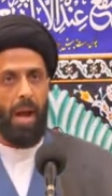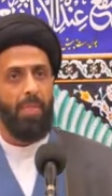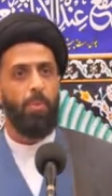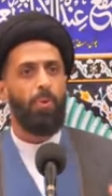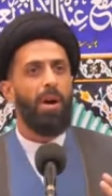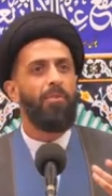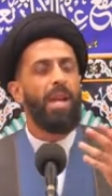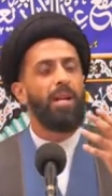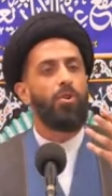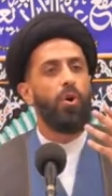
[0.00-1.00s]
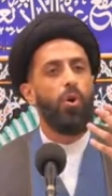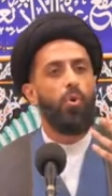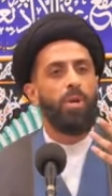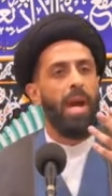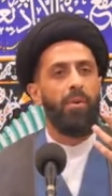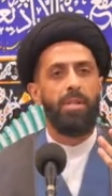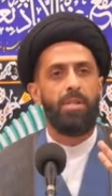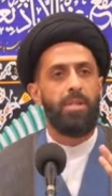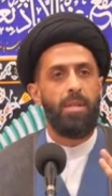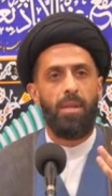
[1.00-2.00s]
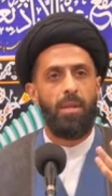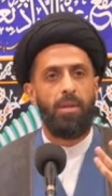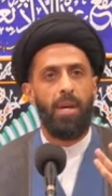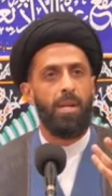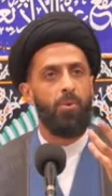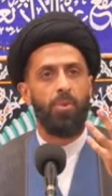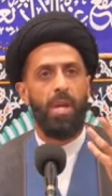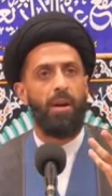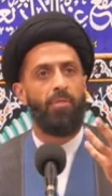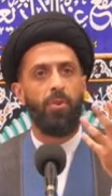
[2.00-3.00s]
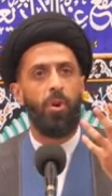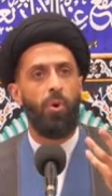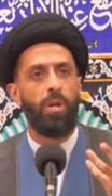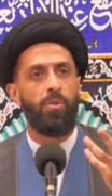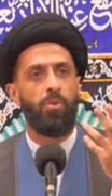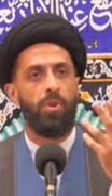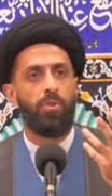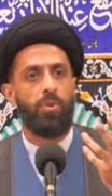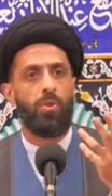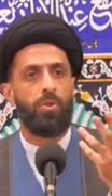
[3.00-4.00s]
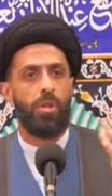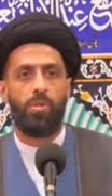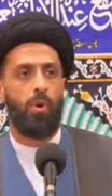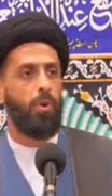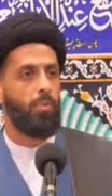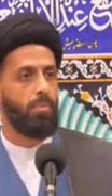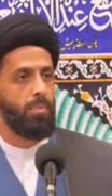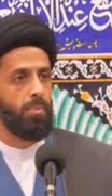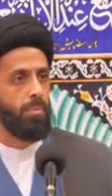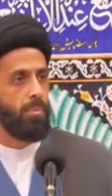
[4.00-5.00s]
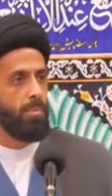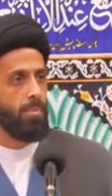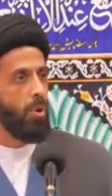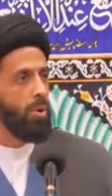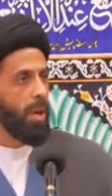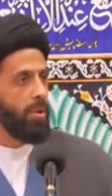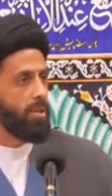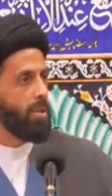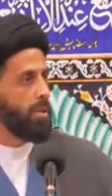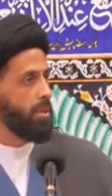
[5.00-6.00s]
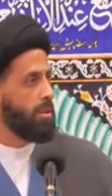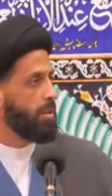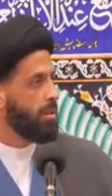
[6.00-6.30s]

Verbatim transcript: And the Prophet had no guarantee that he was ever going to return to his home. No guarantee.